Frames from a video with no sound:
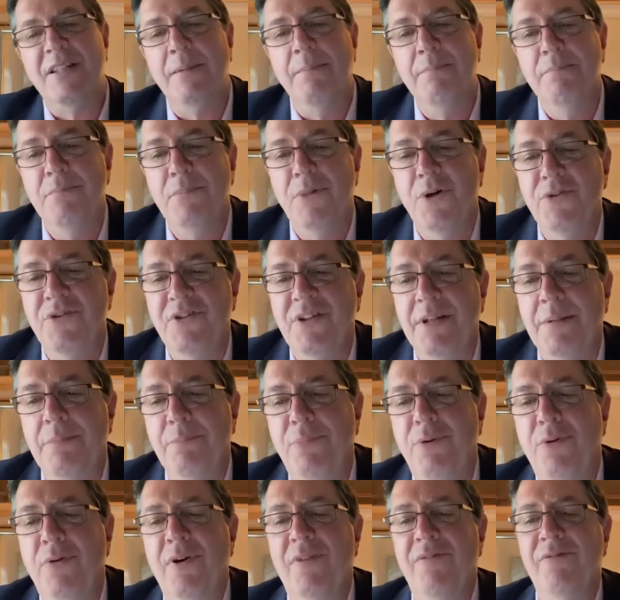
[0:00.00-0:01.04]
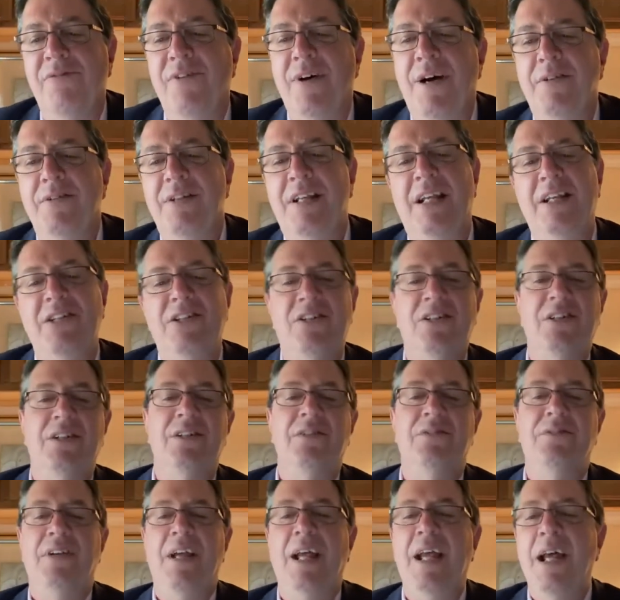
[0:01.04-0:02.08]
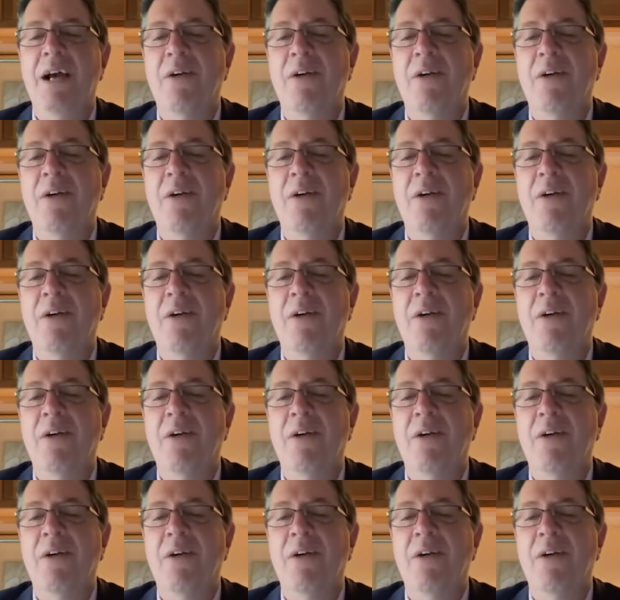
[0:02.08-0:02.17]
the most important foundation of